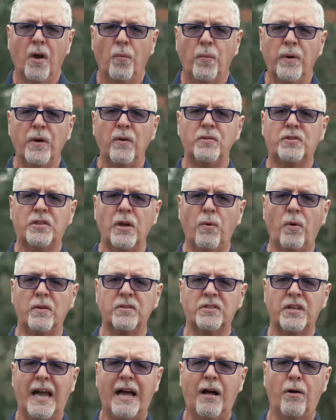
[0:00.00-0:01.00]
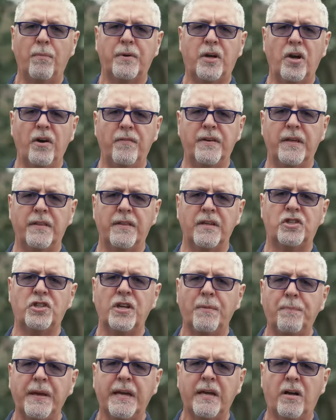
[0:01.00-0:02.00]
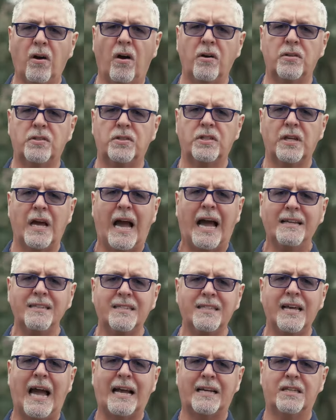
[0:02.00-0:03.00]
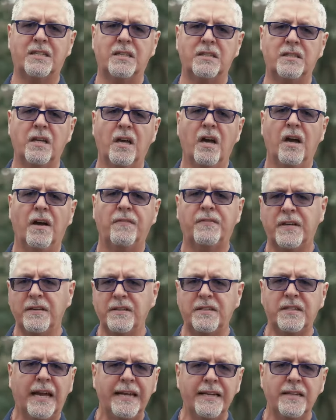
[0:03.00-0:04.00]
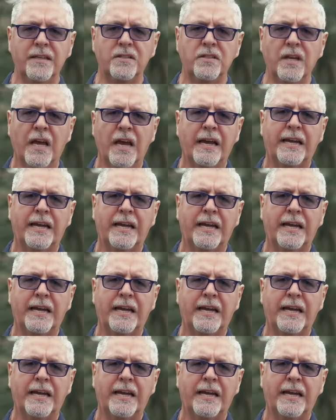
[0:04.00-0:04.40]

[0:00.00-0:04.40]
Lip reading: We also want to help cover the shipping costs and taxes of containers